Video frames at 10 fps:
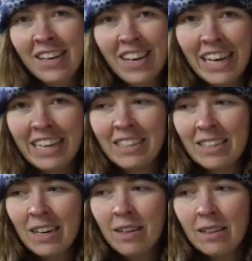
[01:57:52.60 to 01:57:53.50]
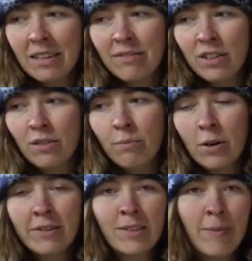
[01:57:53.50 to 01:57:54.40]
and uh, leave little
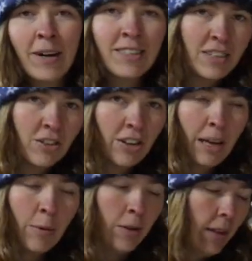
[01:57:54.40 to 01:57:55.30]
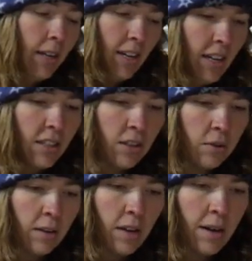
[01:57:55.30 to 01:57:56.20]
burn spots in your enamel.
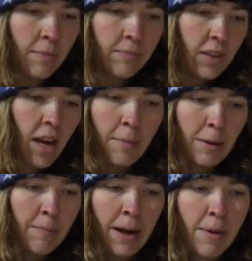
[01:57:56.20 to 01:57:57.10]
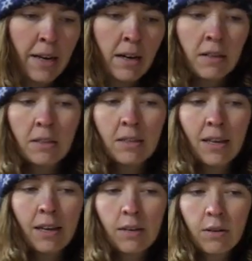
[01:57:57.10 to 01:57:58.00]
So um, yeah, I mean, buy mica. It's
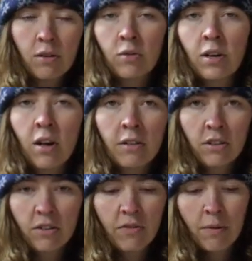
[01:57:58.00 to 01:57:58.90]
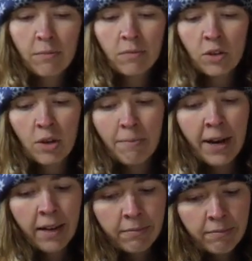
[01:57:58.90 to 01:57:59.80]
like three dollars from you can
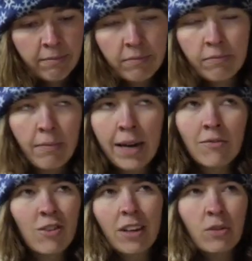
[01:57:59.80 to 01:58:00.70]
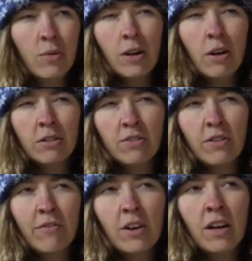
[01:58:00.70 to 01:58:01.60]
buy buy them for like three dollars for different